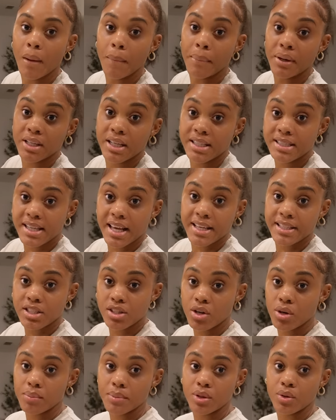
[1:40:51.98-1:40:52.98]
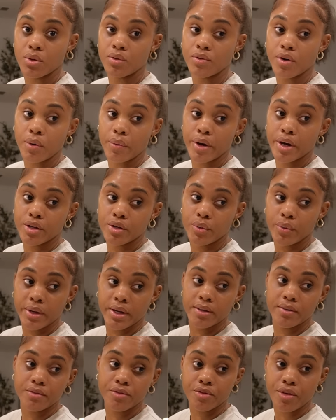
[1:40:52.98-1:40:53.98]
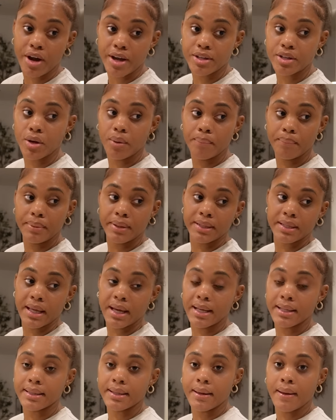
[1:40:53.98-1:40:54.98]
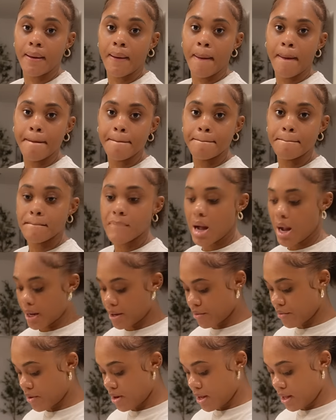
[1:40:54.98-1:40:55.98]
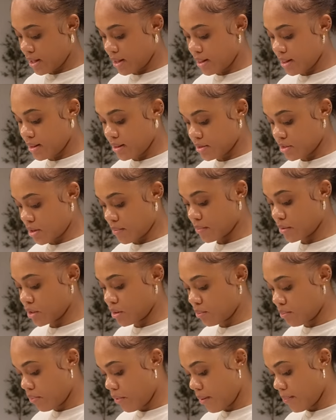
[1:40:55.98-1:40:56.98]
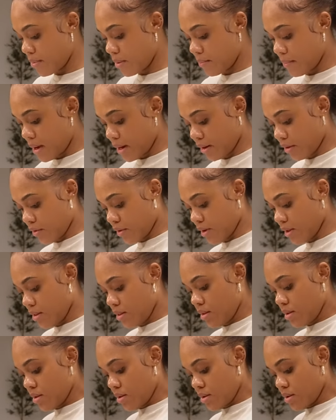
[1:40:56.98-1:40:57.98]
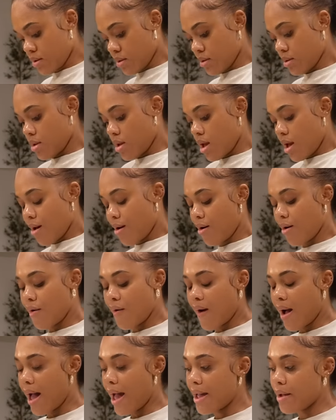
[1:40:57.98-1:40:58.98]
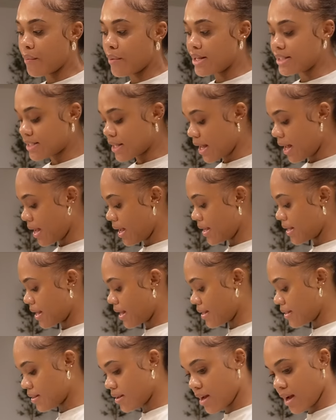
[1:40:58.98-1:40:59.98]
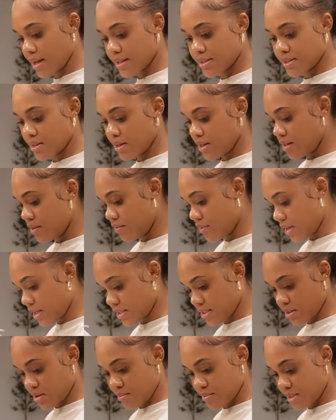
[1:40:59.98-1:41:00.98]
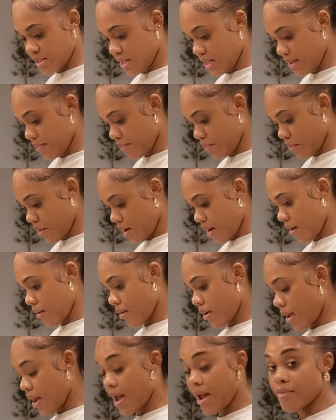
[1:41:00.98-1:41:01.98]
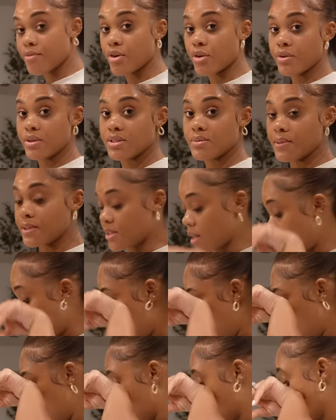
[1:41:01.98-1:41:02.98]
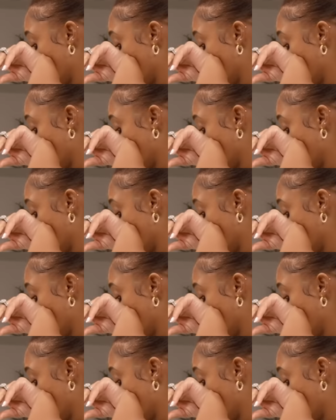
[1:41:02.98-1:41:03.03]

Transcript: Monica is coming over. We're doing fried dumpling and mackerel. So I'm going to prep the mackerel. Oh, I went ahead and got Olivia some sleepwear. Every Christmas I buy the